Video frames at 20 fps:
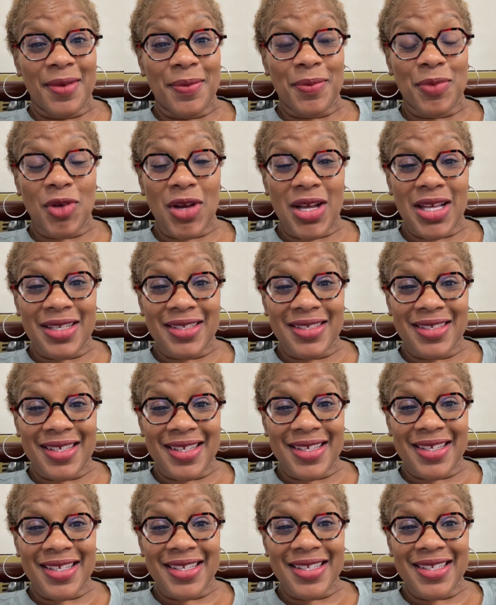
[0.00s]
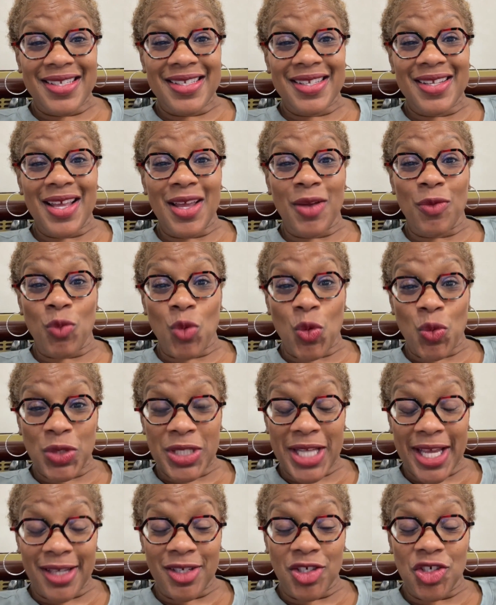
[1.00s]
process and
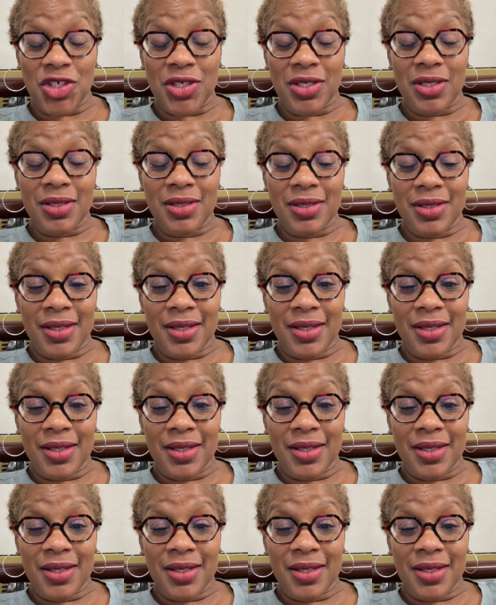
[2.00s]
rotation.